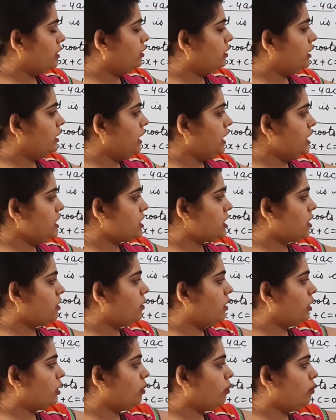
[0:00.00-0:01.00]
d is
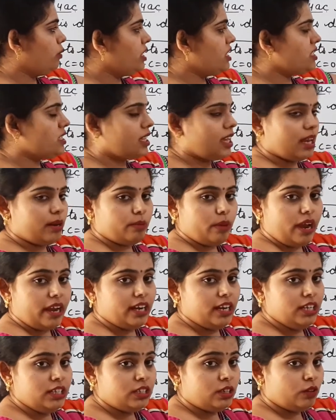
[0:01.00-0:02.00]
equal to b square
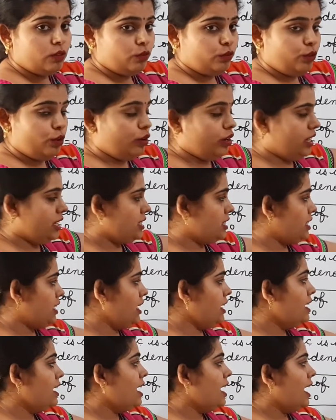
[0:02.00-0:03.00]
minus
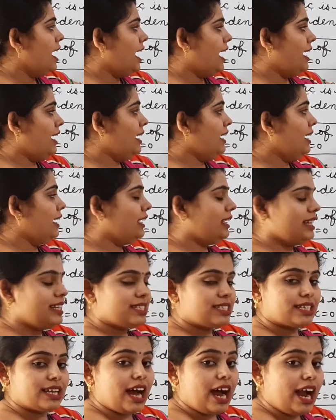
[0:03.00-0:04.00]
4ac, and it
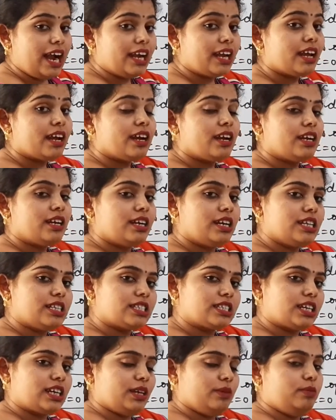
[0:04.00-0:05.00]
is called
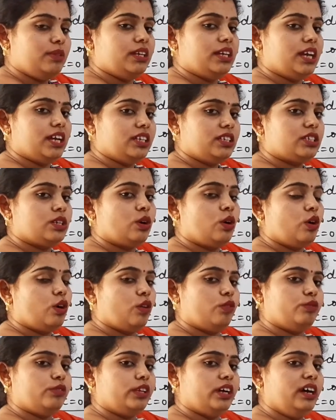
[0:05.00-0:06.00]
discriminant
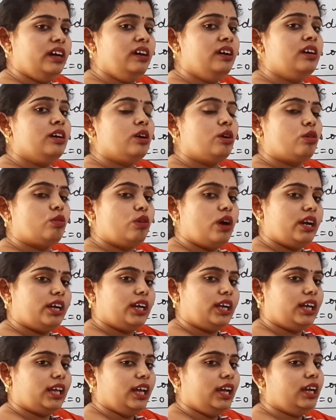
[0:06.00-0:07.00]
of the
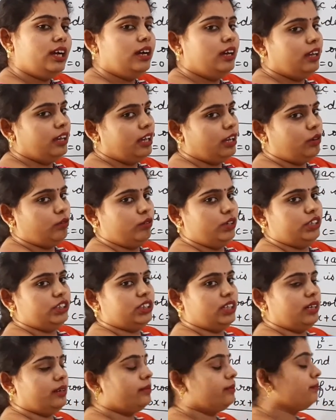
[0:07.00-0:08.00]
quadratic
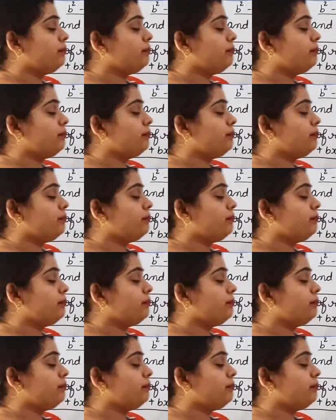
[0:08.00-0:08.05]
equation.